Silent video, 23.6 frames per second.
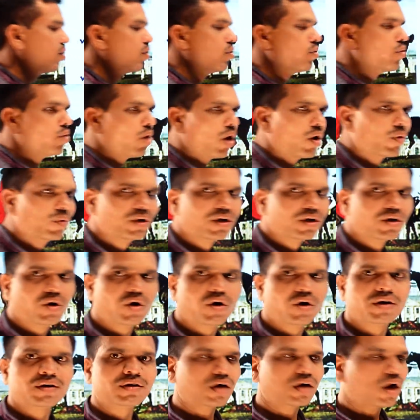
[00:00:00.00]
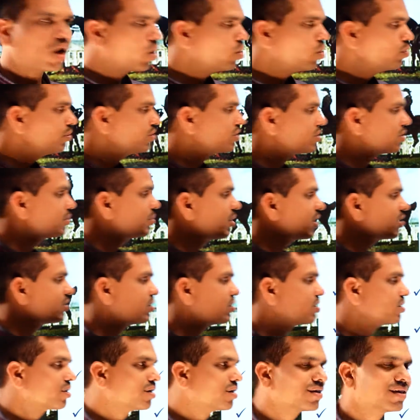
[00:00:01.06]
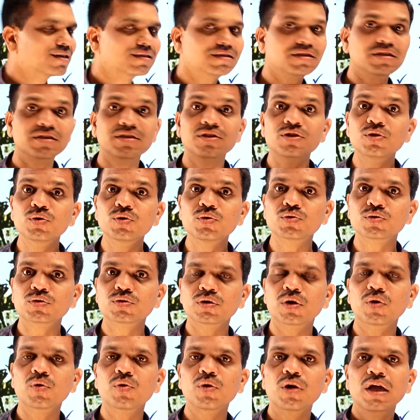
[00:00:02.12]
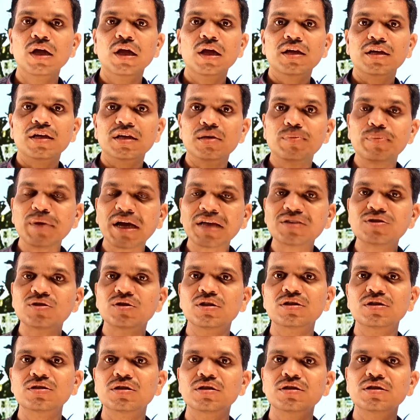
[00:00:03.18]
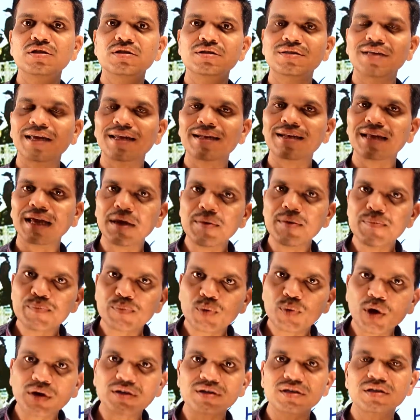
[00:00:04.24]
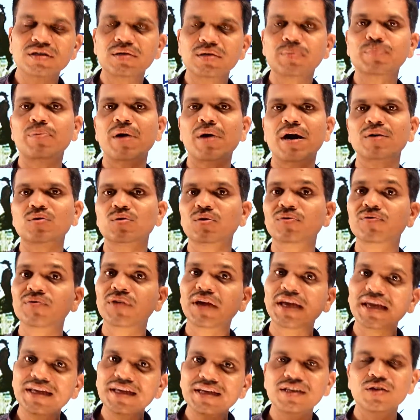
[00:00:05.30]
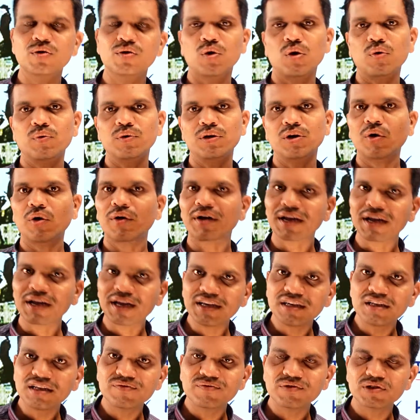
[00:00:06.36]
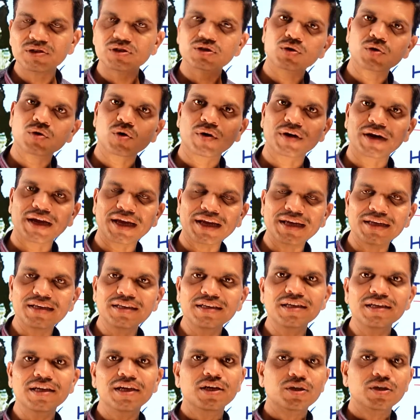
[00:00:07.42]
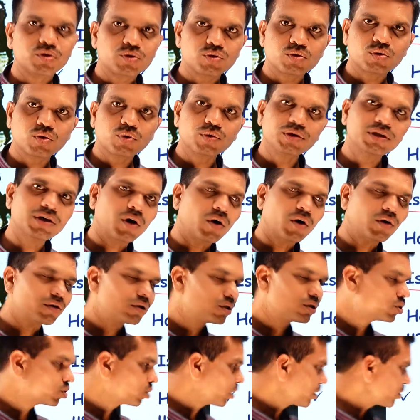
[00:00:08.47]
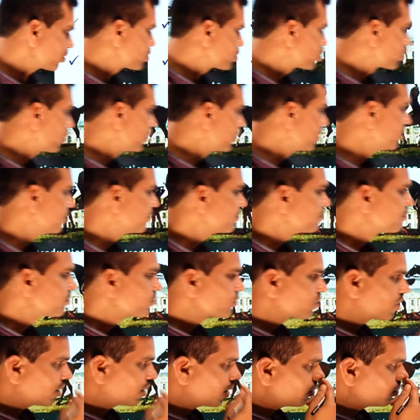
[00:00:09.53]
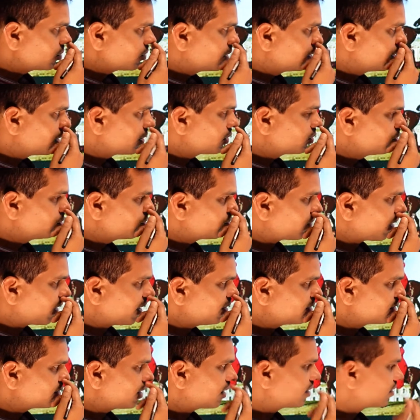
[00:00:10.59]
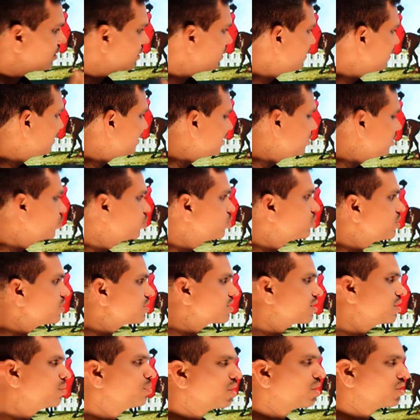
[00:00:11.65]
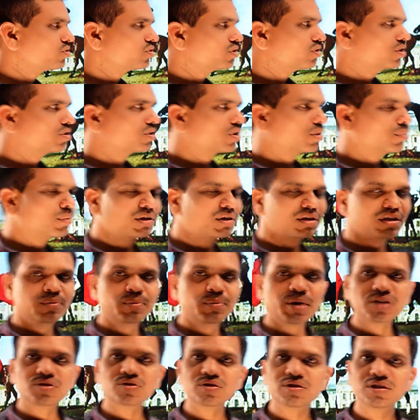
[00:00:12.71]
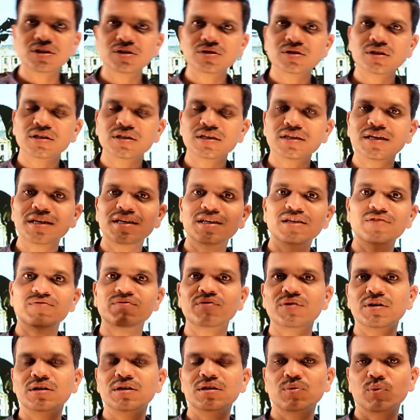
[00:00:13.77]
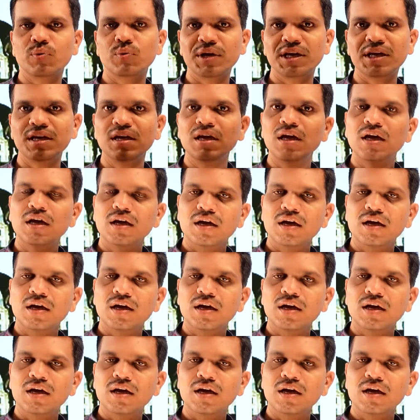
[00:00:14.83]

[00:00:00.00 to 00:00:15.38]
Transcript: novel, or how much imagination does it use. Now imagination is an important part of any novel or any fiction or any story or short story. Now here you find that it uses imagination, but imagination in a different way,